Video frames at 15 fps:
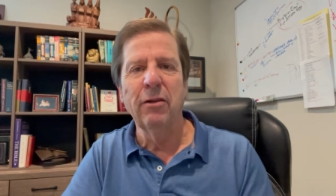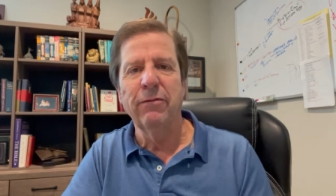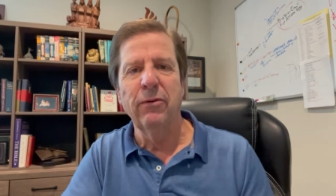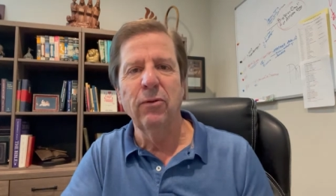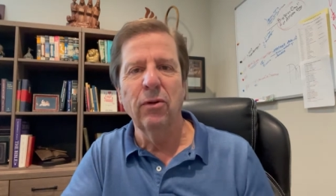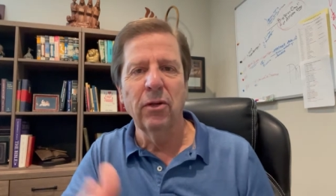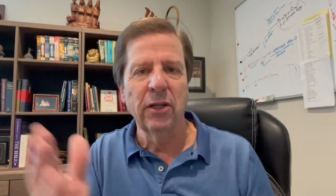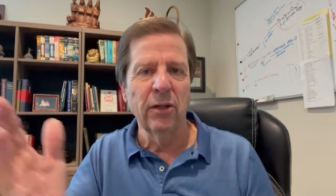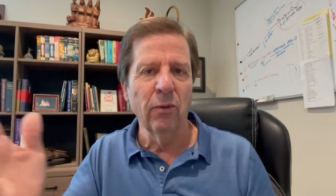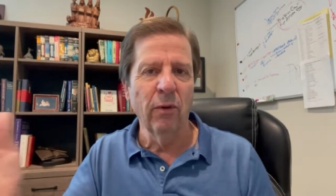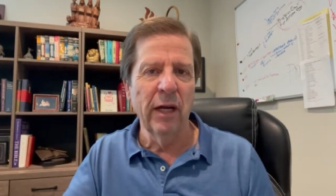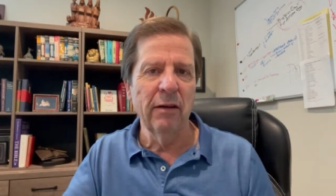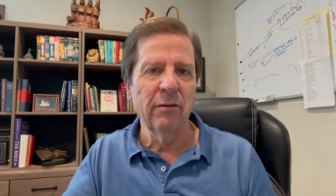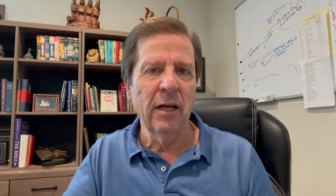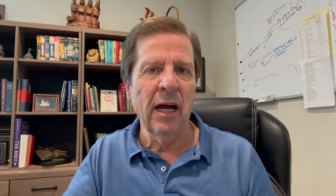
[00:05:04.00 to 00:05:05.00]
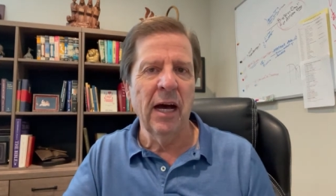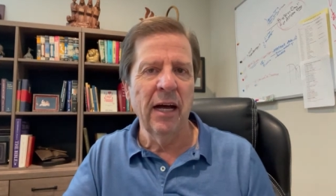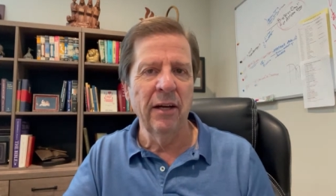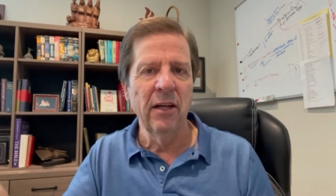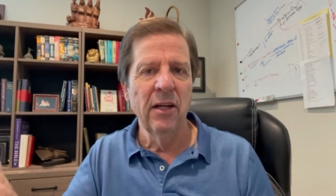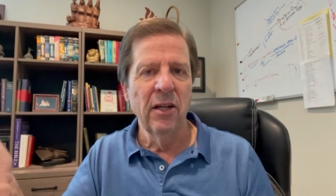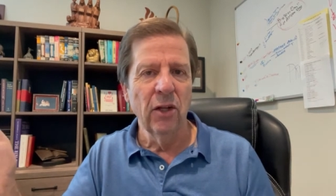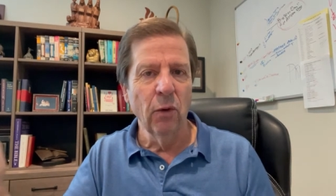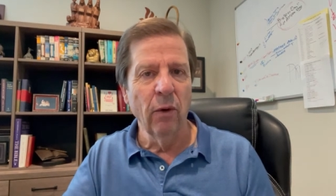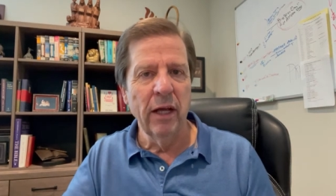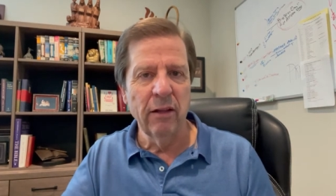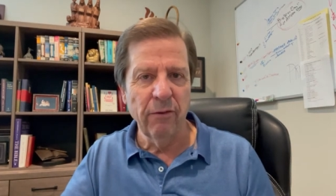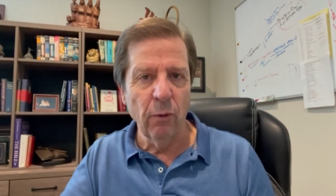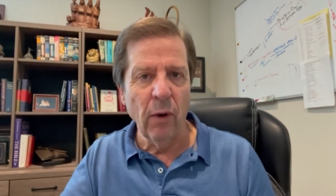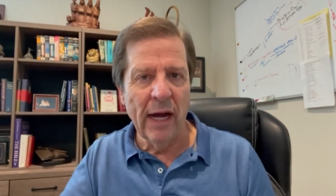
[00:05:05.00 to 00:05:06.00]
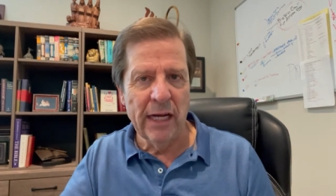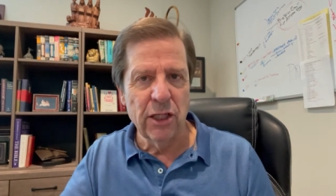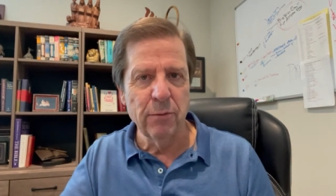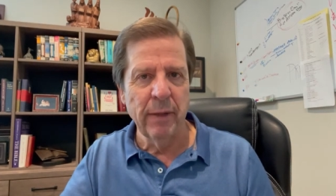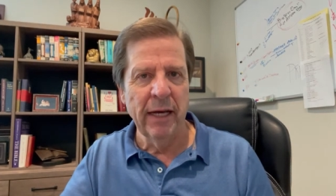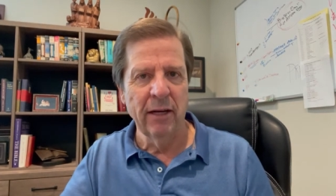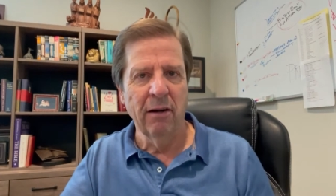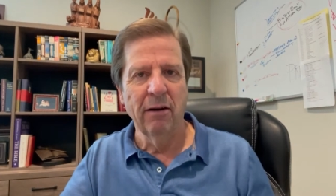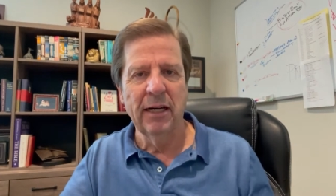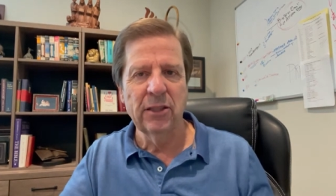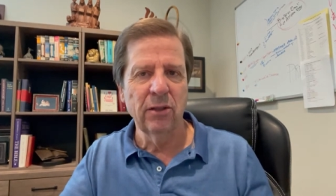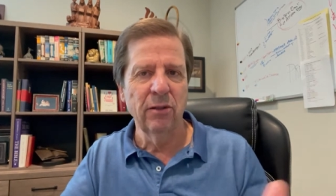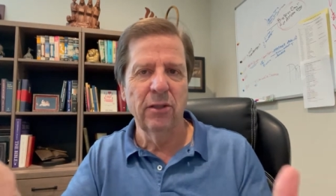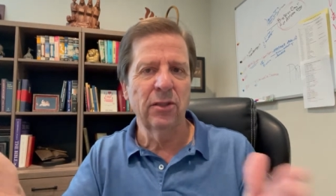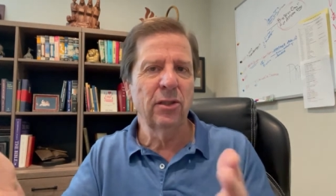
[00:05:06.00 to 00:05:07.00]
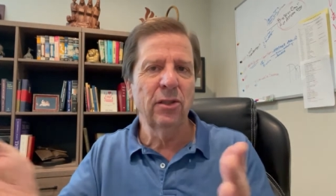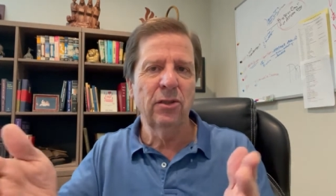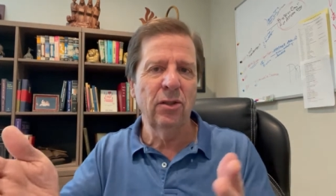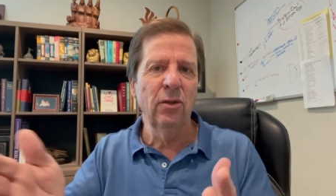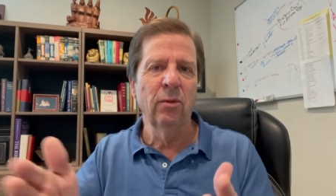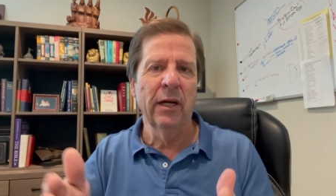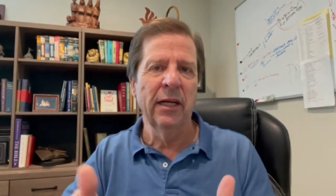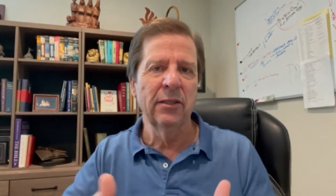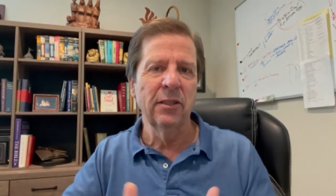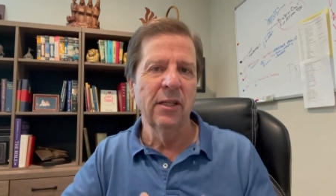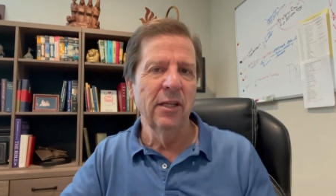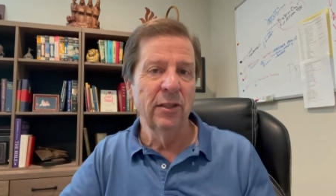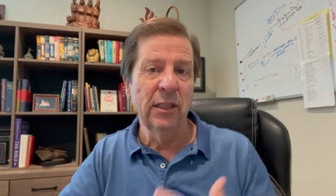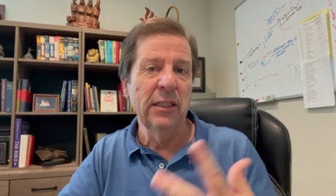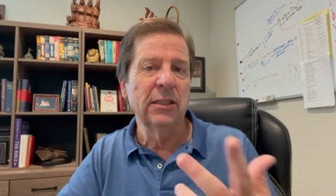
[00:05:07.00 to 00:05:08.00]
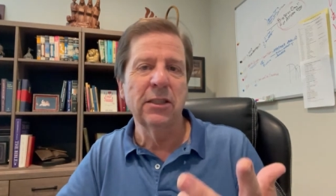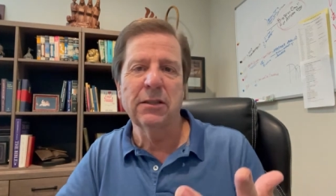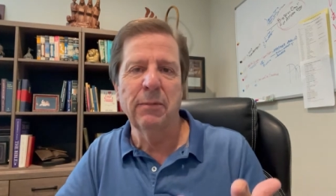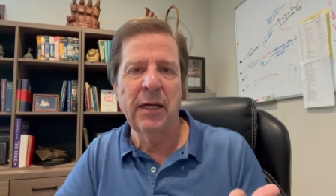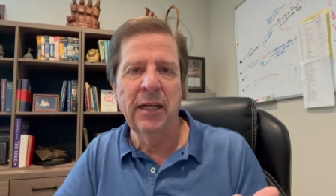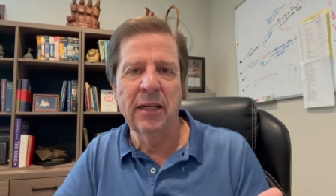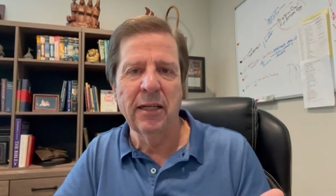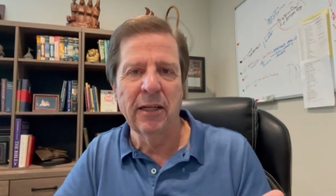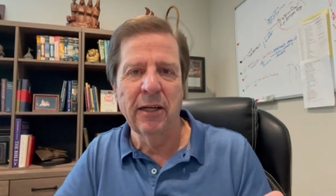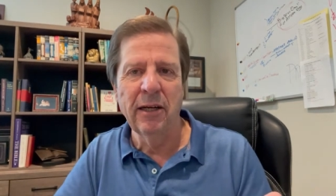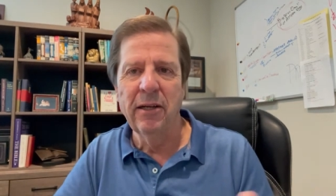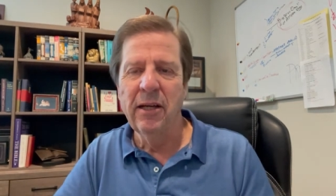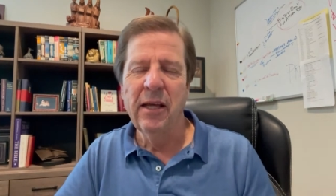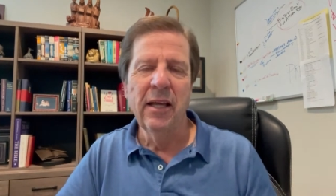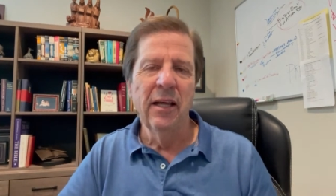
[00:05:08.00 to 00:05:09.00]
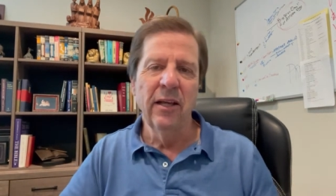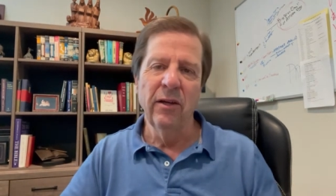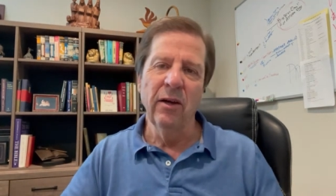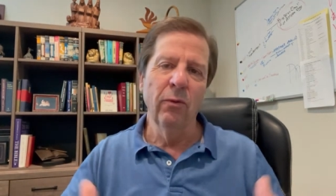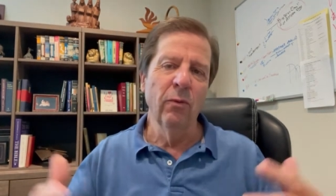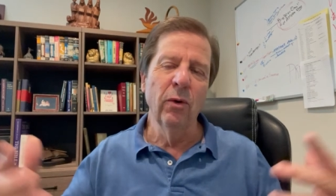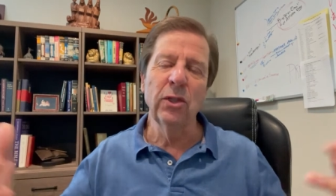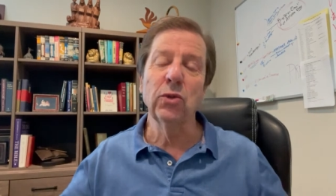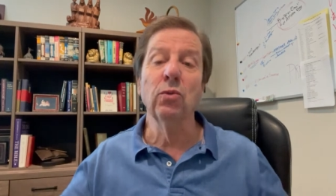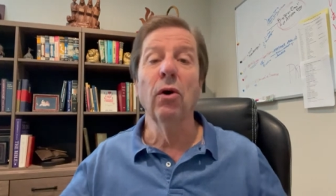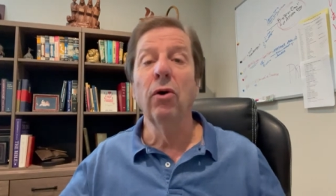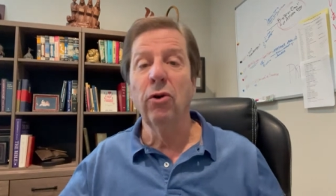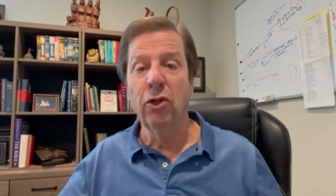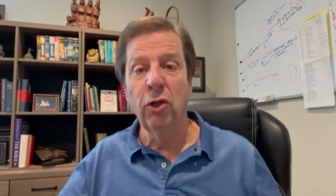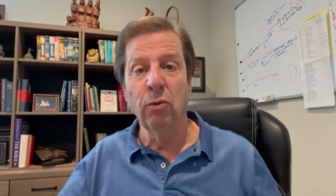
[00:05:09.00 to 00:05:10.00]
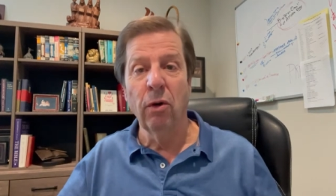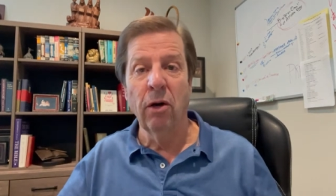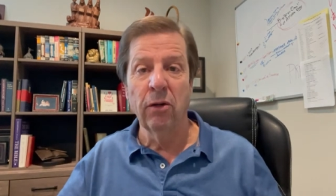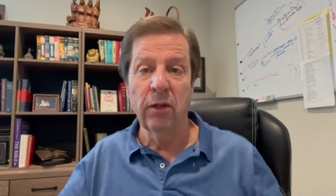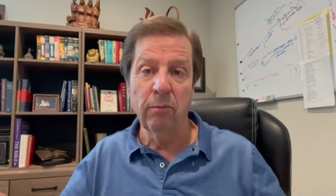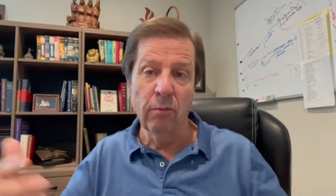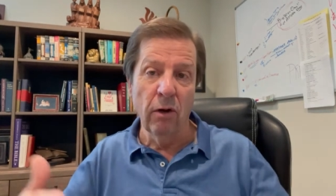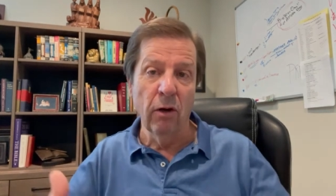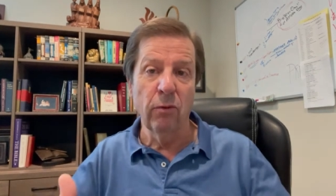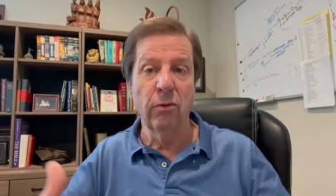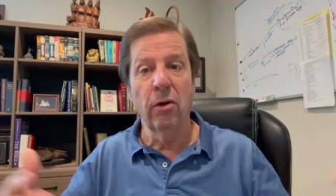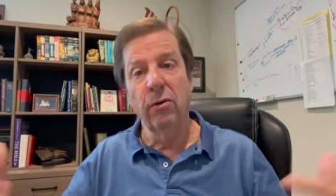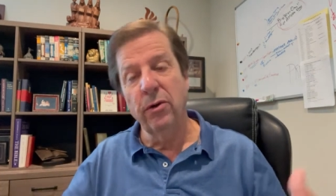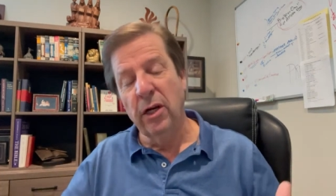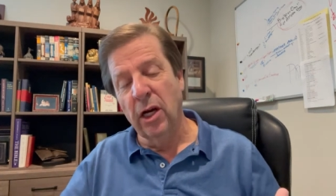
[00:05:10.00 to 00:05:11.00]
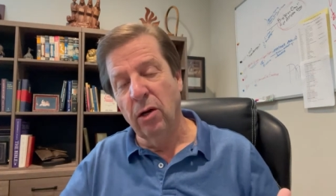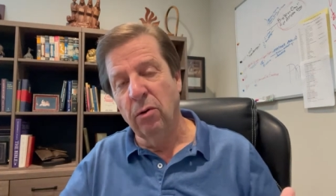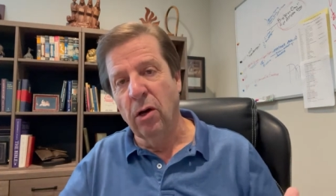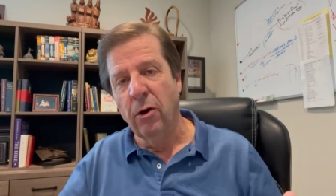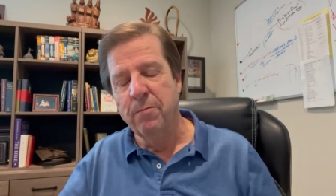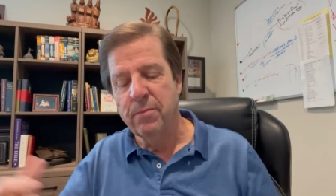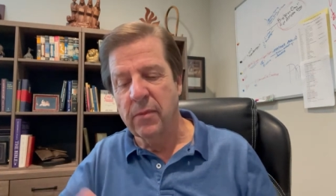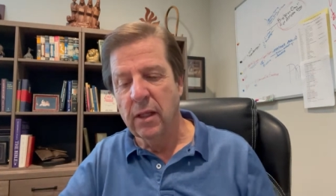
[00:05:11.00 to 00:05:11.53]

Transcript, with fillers: fool and the way of God, the way of the wise man. All right, so there's just two ways. Jesus made it clear. You know, which road are you on? Broad road, narrow road.